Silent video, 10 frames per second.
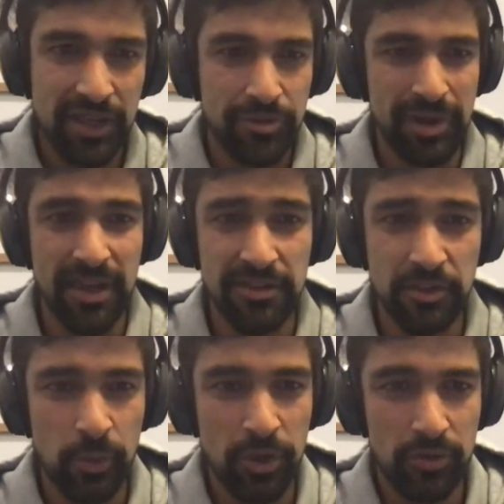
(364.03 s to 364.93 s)
created
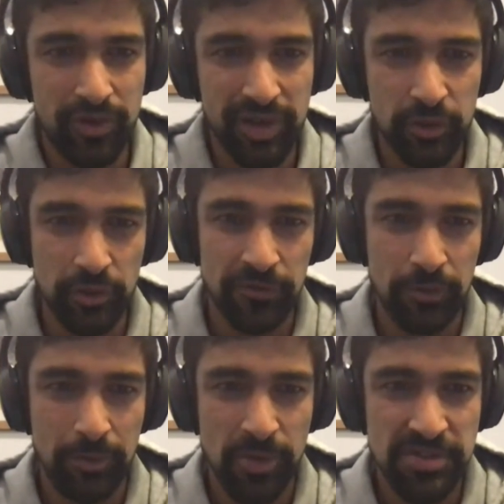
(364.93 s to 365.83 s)
the world record
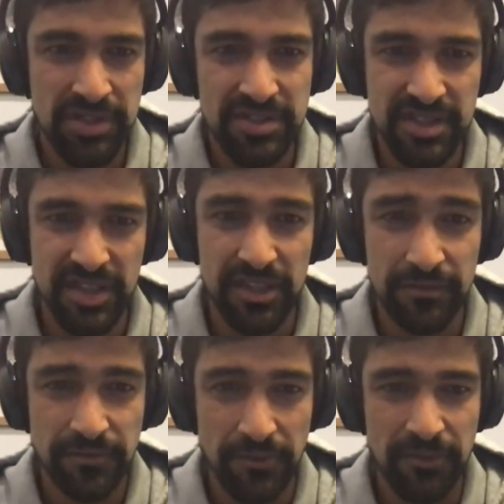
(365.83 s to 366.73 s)
for most consecutive
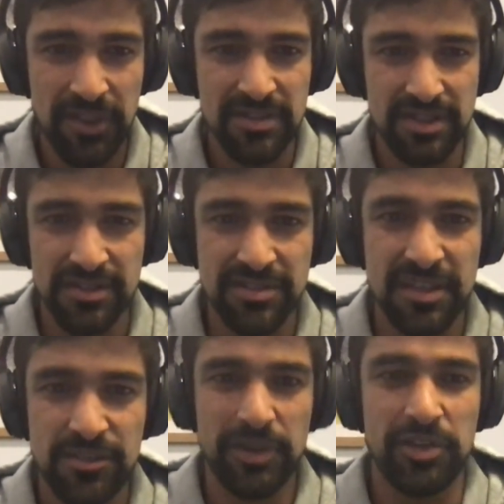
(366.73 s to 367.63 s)
50s in
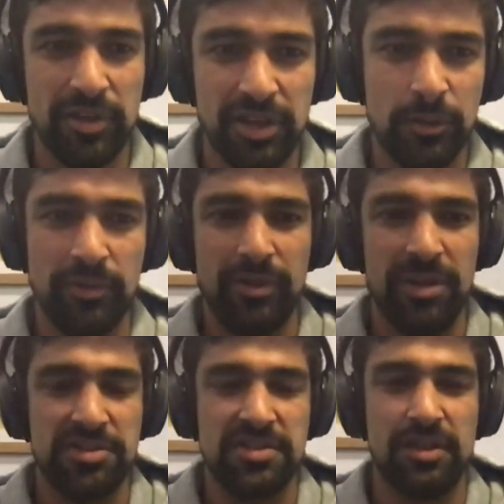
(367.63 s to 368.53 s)
T20 cricket with
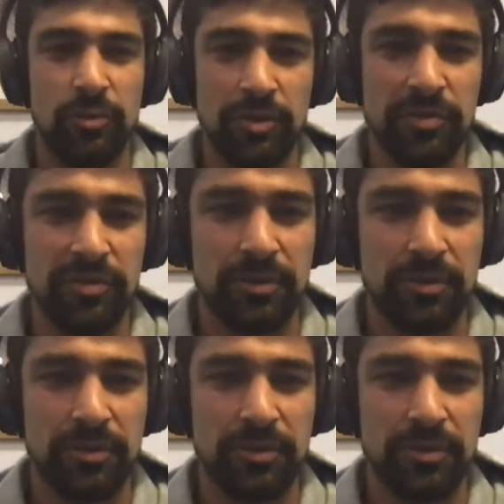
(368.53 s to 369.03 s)
Rajasthan Royals?